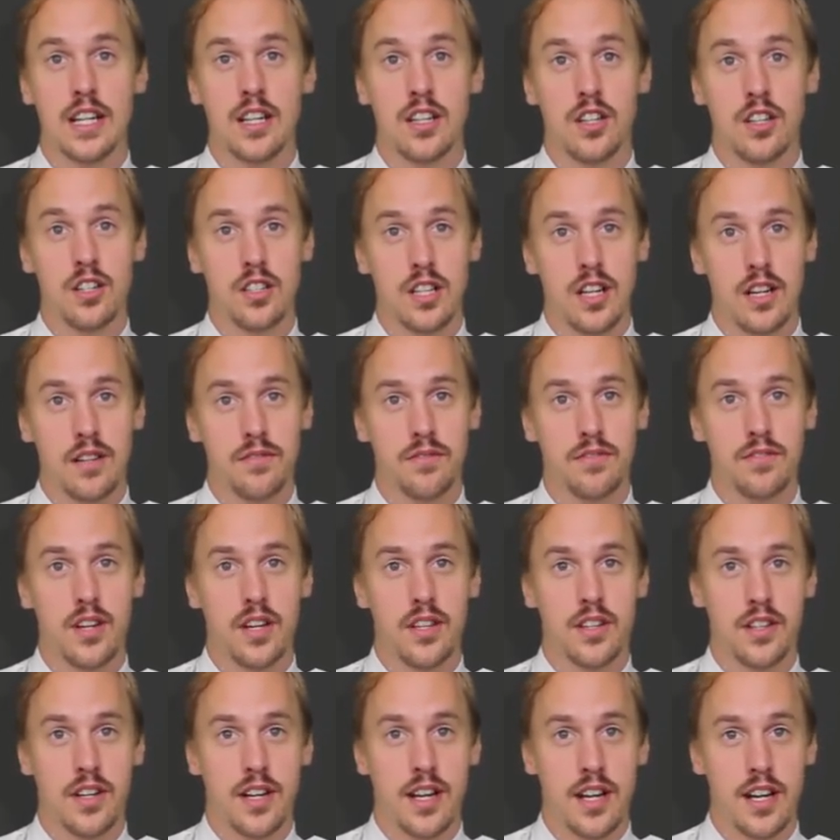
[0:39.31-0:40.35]
look out for
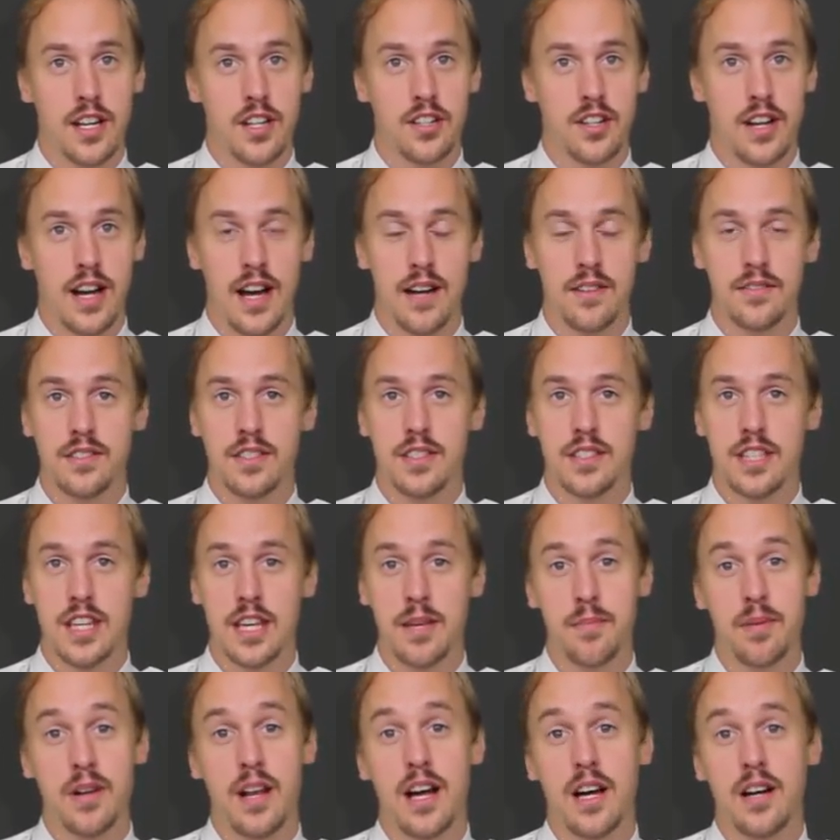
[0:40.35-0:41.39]
other aircraft,
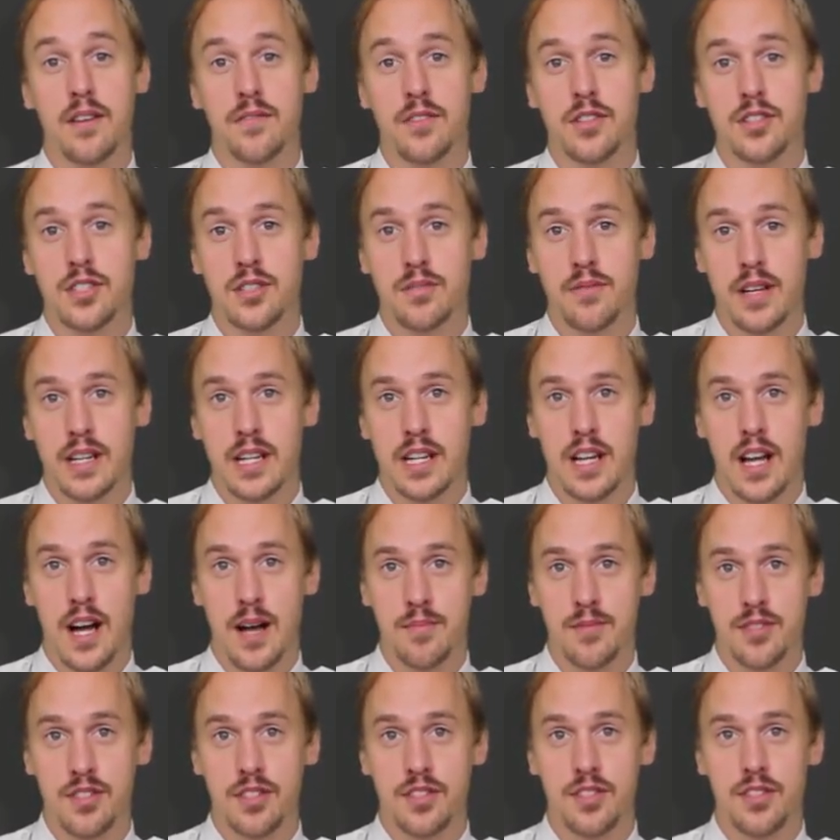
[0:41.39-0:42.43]
keep an eye out for terrain and
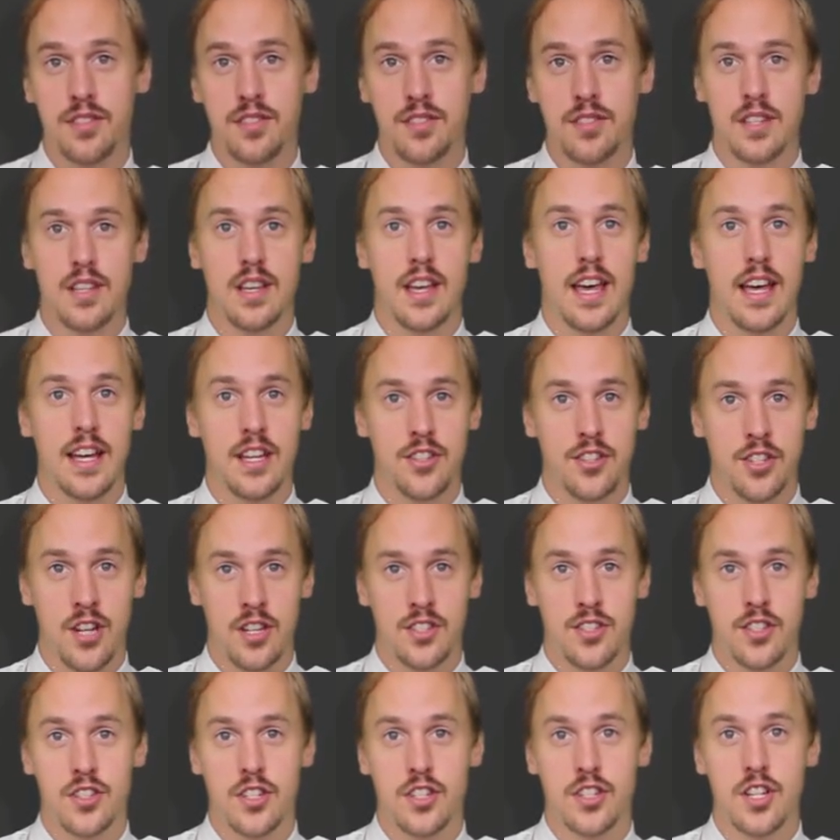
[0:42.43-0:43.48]
obstacles, and
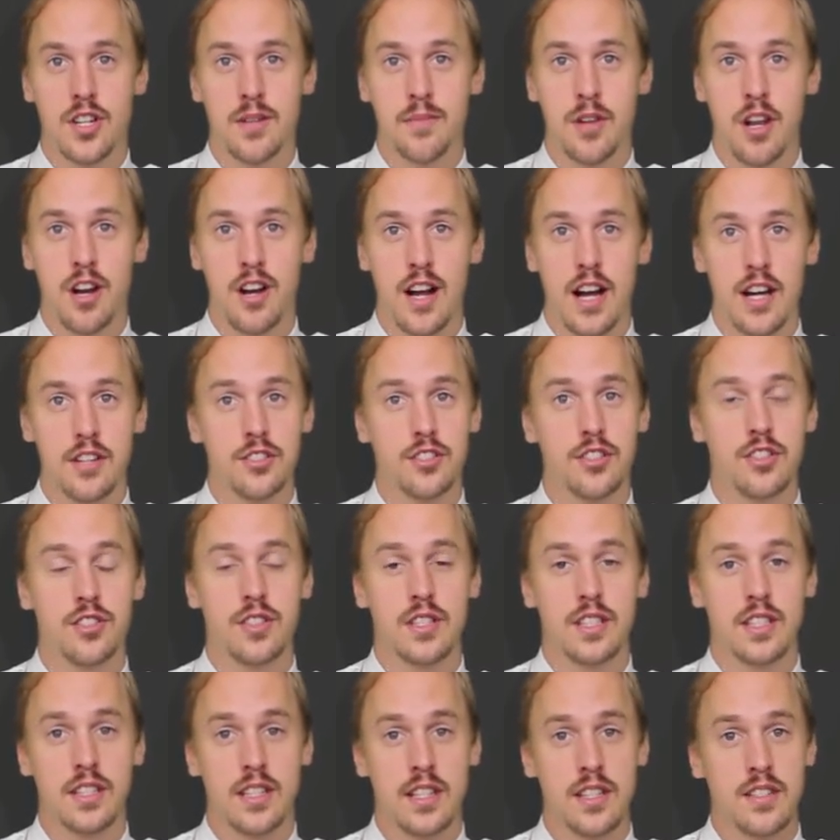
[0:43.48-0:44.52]
judge and determine our
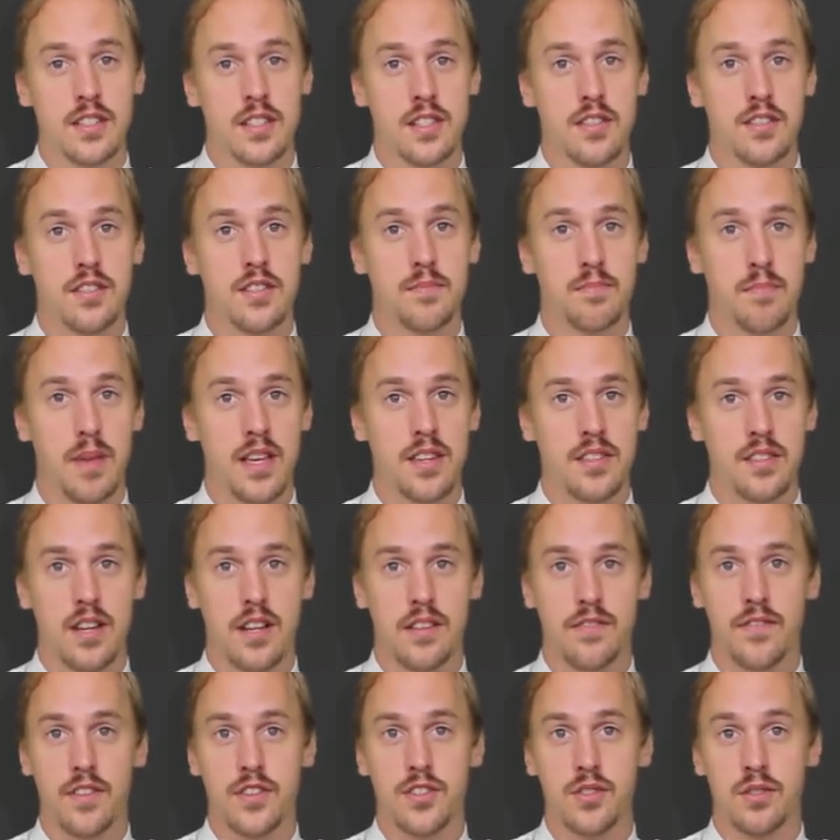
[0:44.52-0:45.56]
altitude and distance based
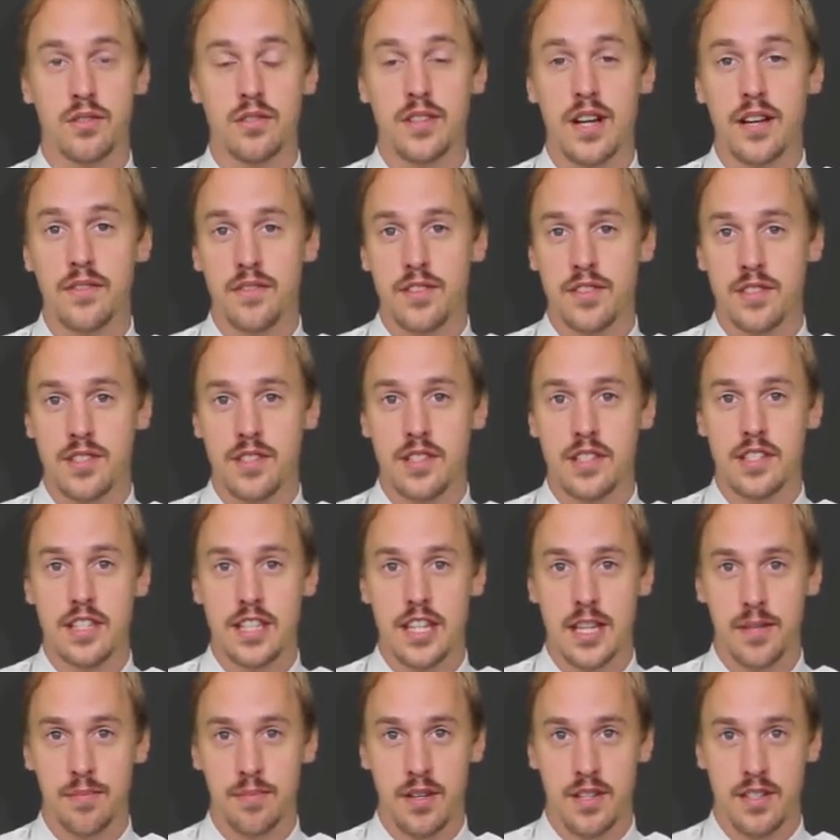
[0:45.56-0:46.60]
off visual references to
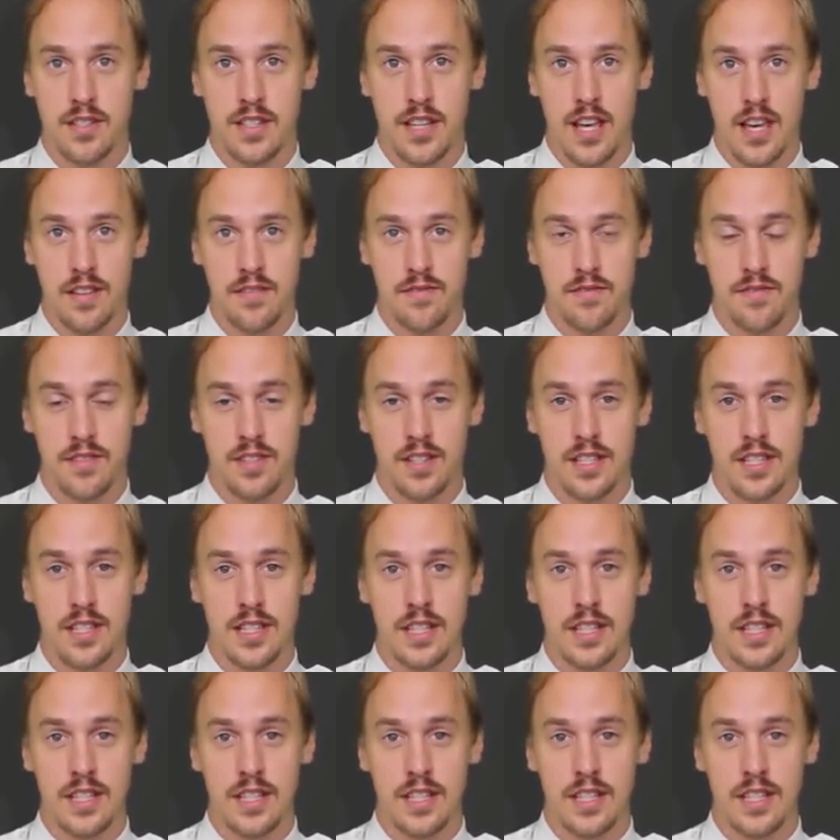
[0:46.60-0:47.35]
keep us safe.